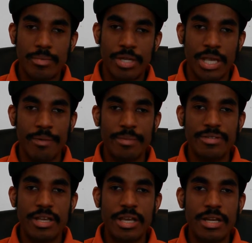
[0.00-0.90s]
You get what I'm
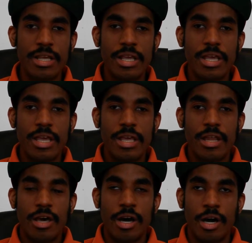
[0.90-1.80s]
saying?
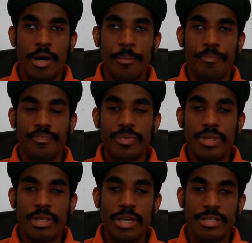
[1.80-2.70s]
Um,
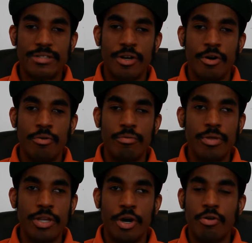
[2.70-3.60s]
and so
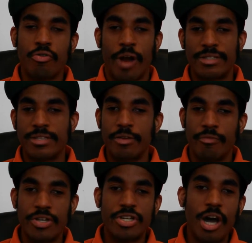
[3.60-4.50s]
you know, Christ is a
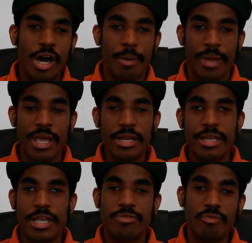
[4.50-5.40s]
rich God, man.
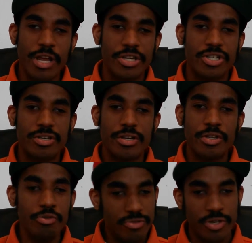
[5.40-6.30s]
He's rich.
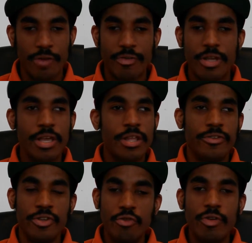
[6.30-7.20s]
You serve
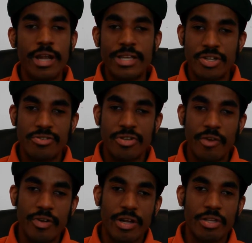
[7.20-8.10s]
do you realize you're
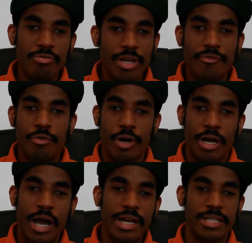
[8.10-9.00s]
serving, a, you live for a
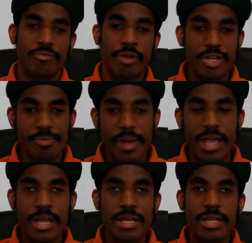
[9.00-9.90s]
God that's rich,
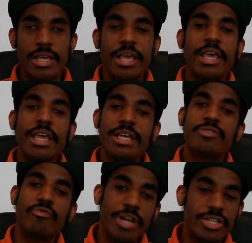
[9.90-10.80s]
man? He
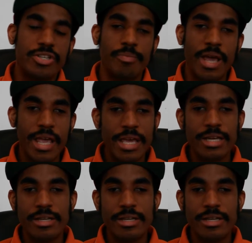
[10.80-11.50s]
is rich, man.